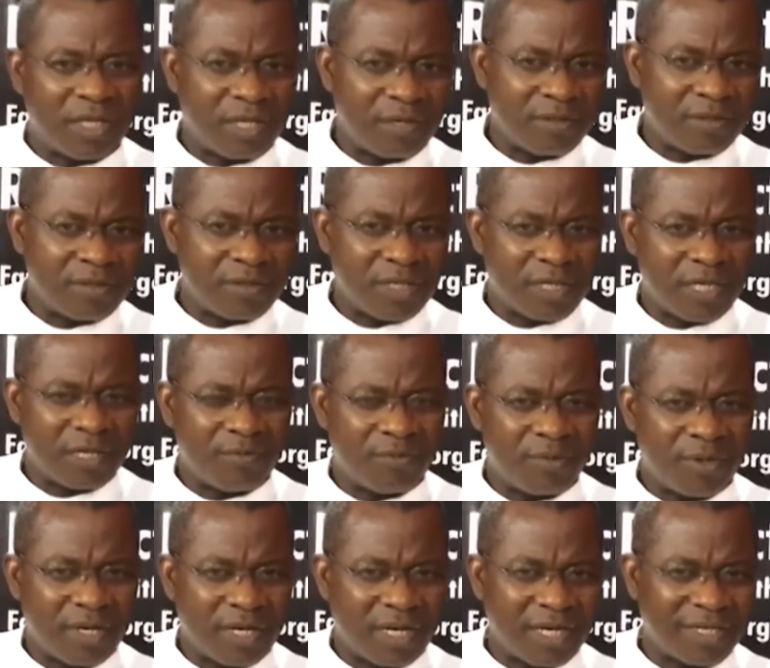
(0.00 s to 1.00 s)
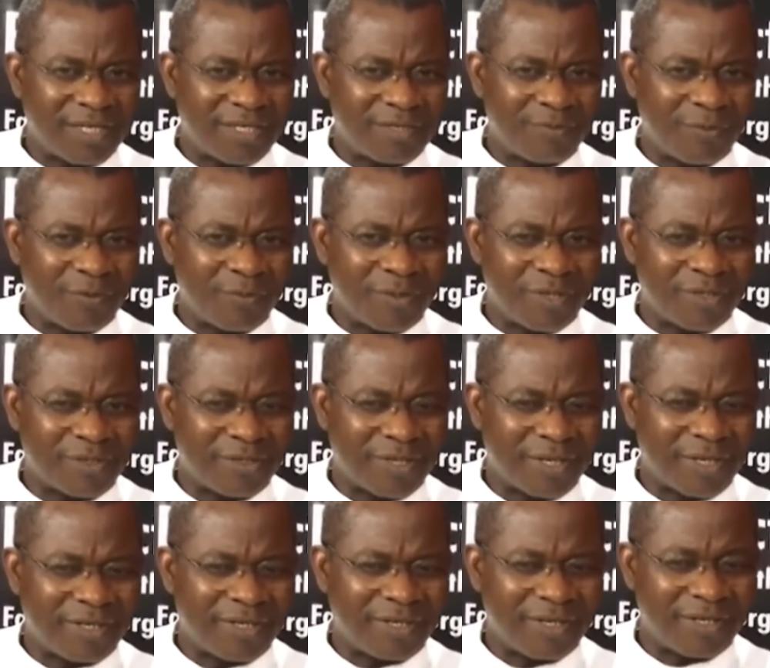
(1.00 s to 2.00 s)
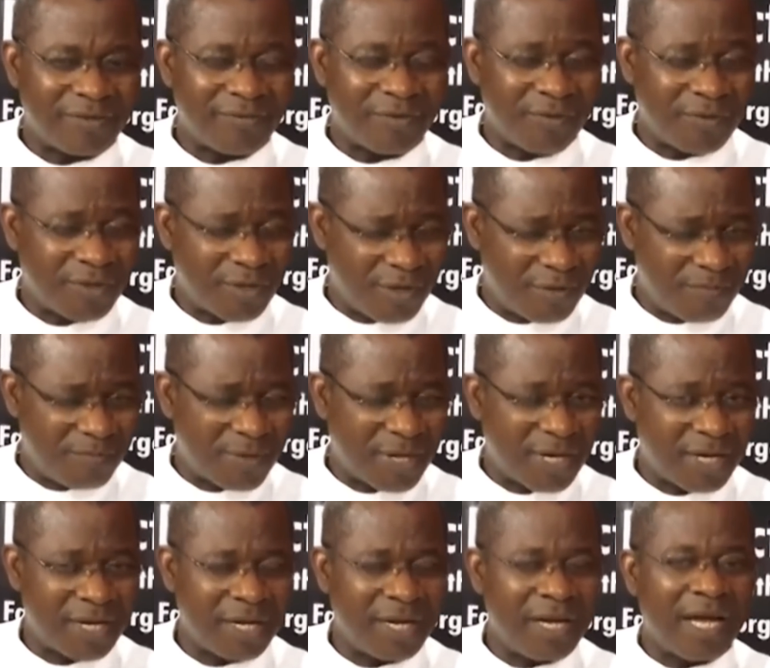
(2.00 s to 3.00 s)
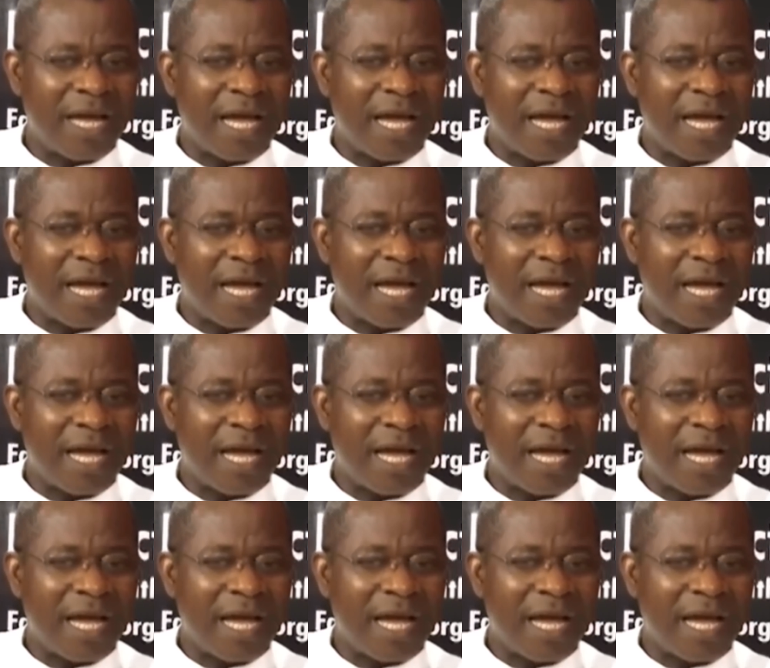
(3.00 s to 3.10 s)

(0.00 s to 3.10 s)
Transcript: uh, take a break at this moment, and then we will come back